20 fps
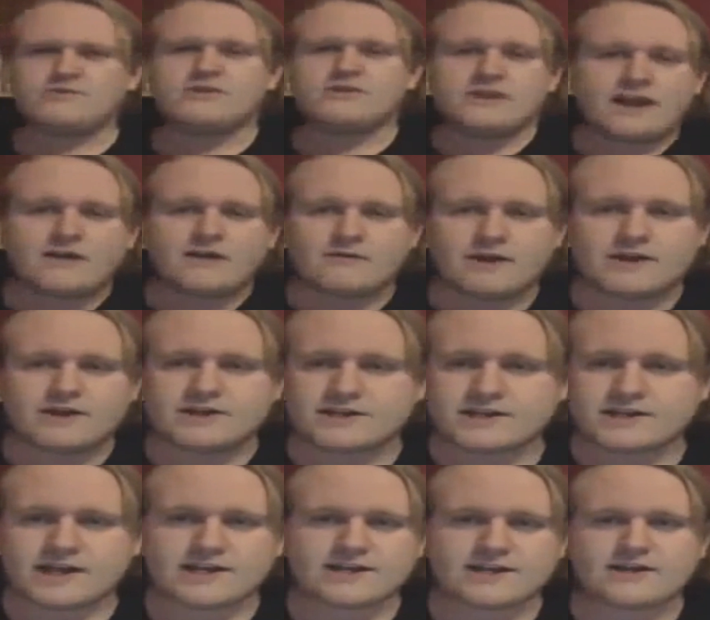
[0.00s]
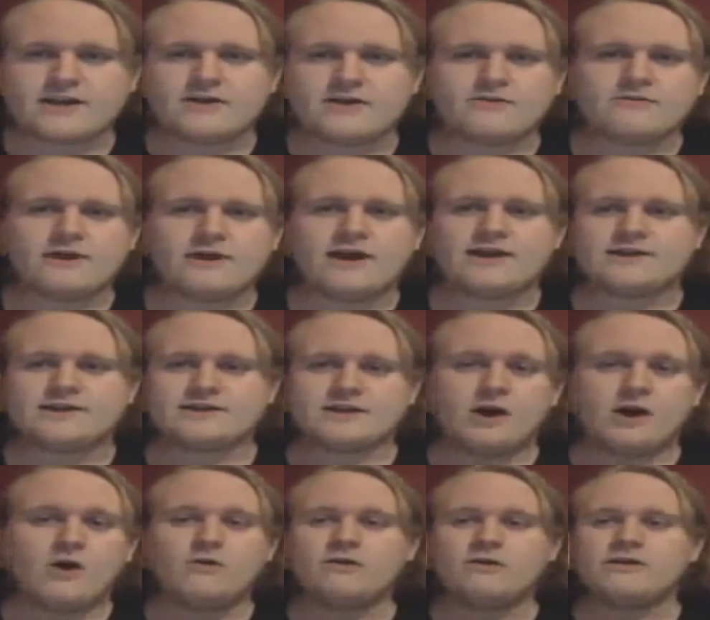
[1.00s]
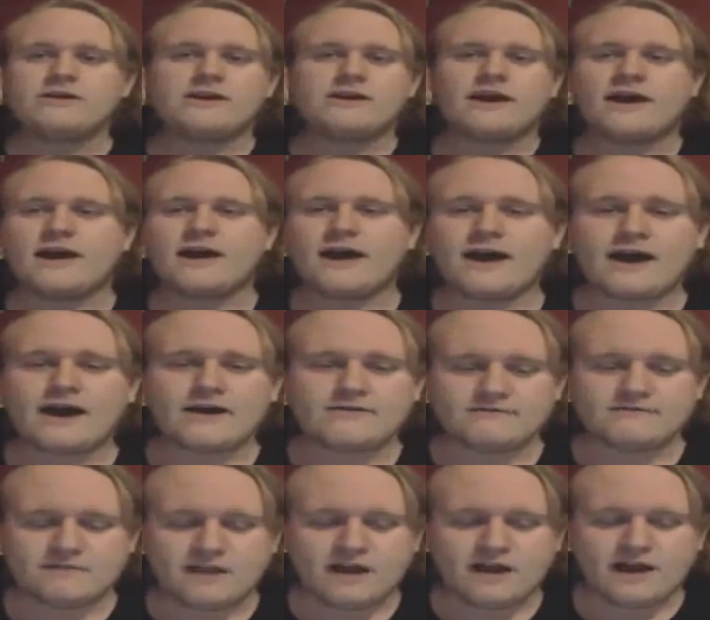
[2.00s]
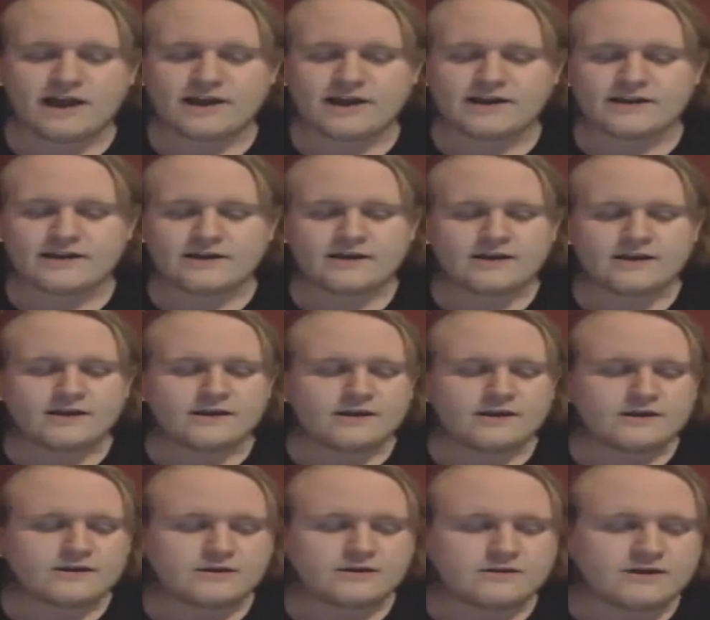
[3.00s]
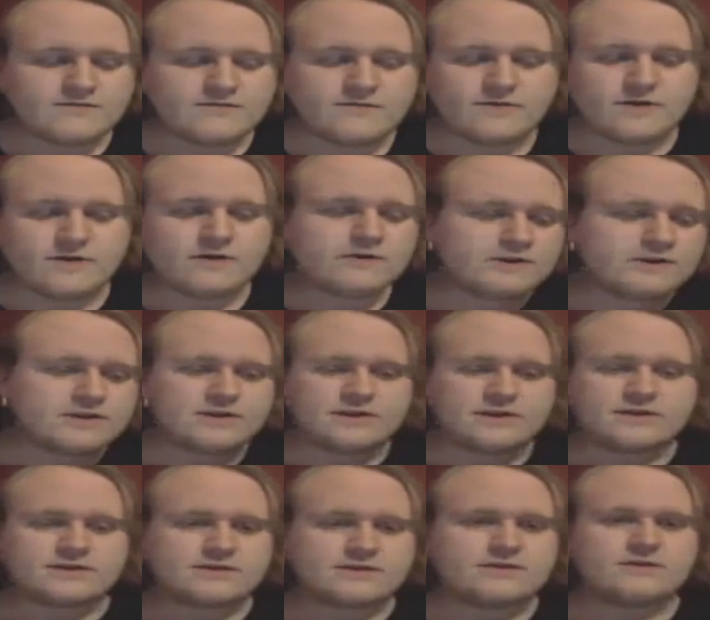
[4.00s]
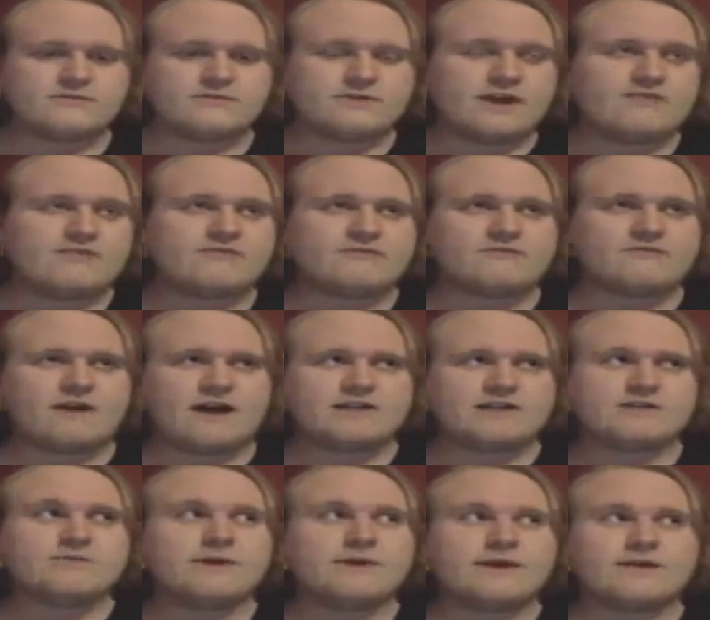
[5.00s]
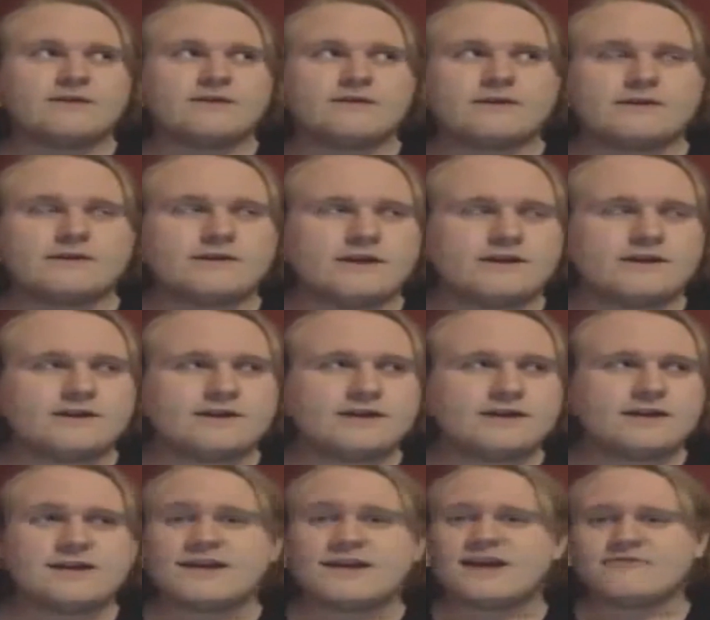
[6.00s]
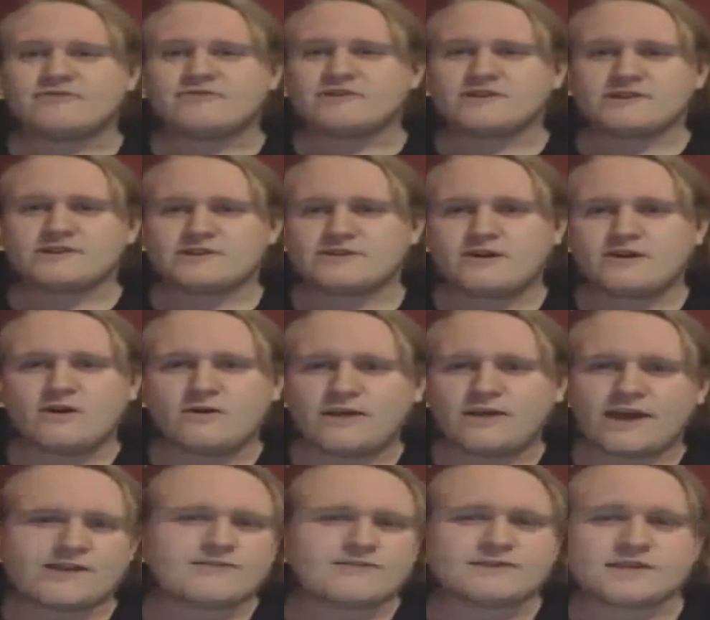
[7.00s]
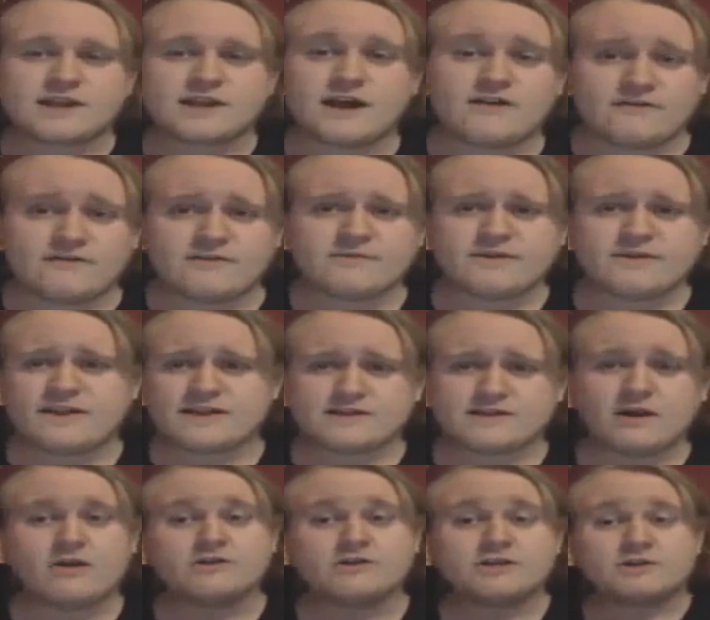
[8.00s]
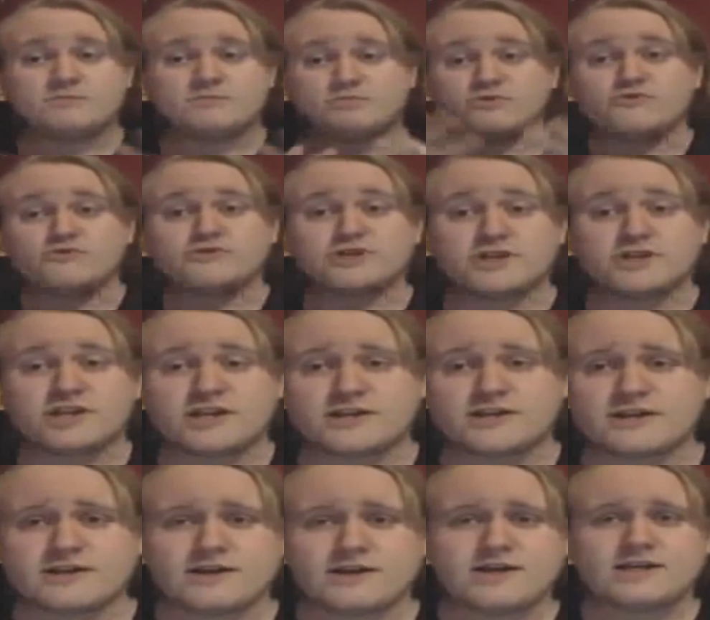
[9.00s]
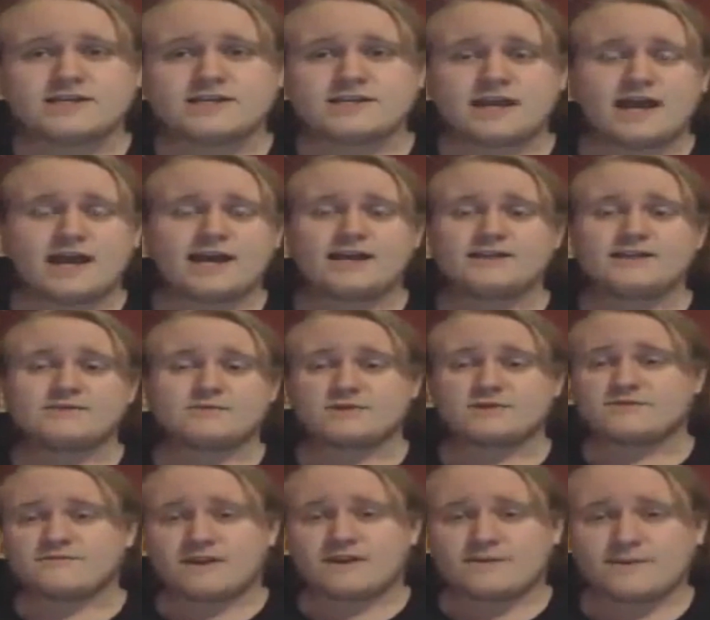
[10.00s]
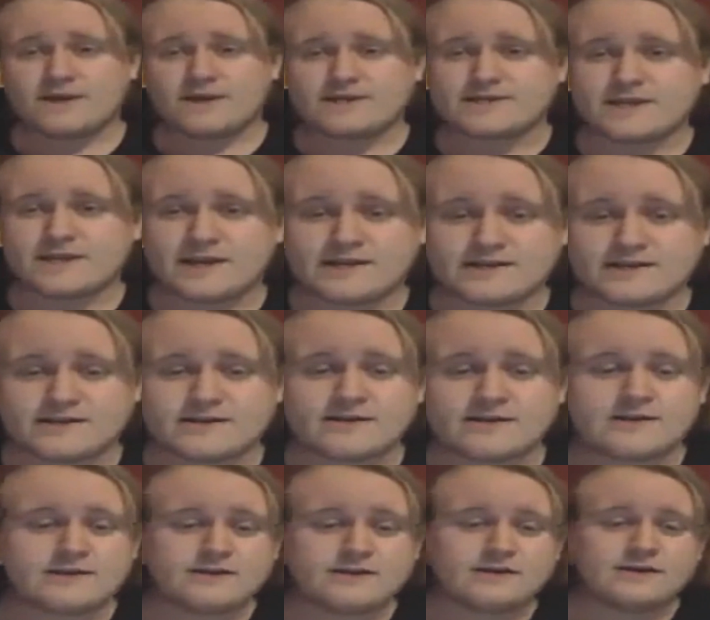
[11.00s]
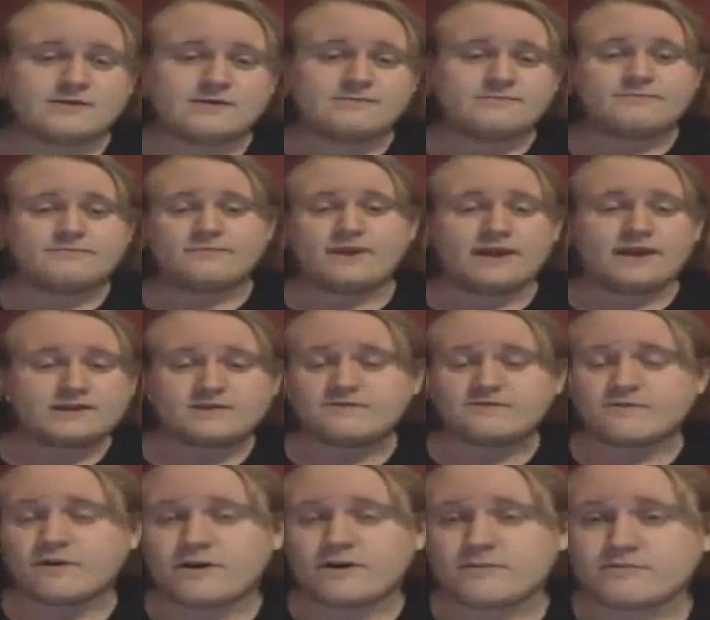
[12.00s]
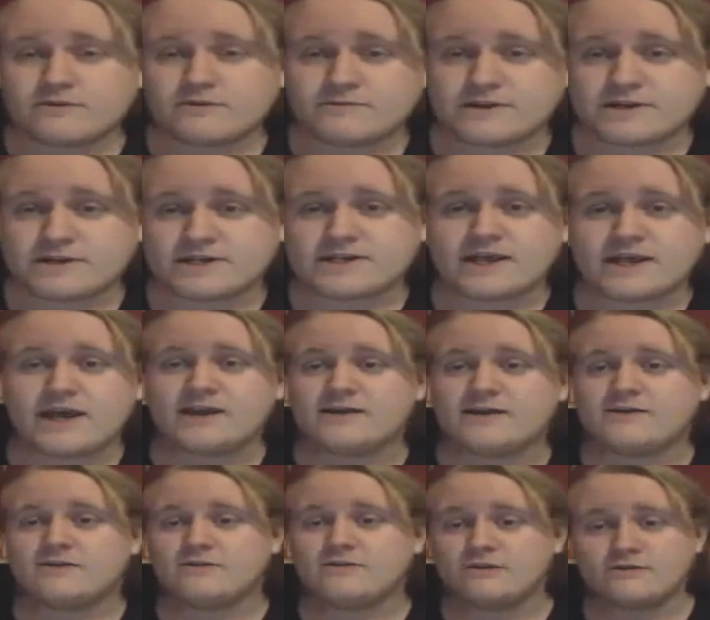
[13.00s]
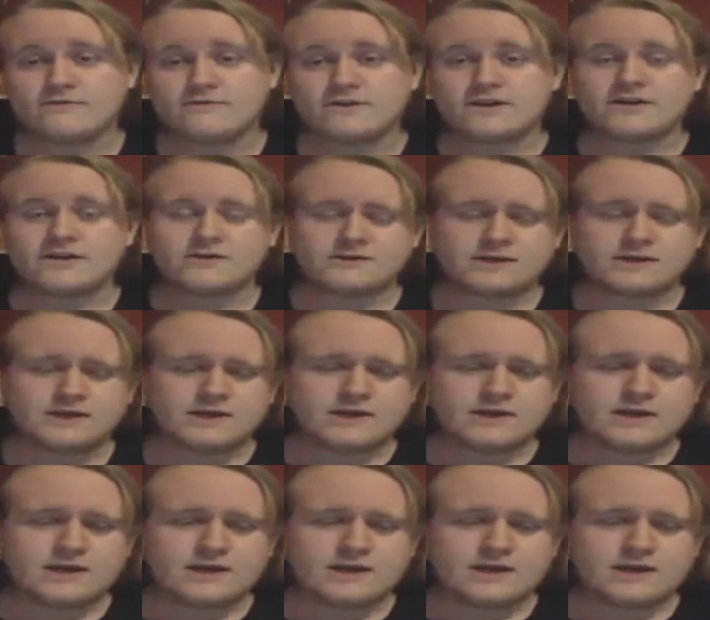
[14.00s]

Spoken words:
a really outrageous idea. You're right. It's totally out of line. Even though it's we have a fossil record and DNA evidence and all that stuff. I mean, that's all just bullshit. Science was invented by Satan, as you've already pretty much said in earlier videos.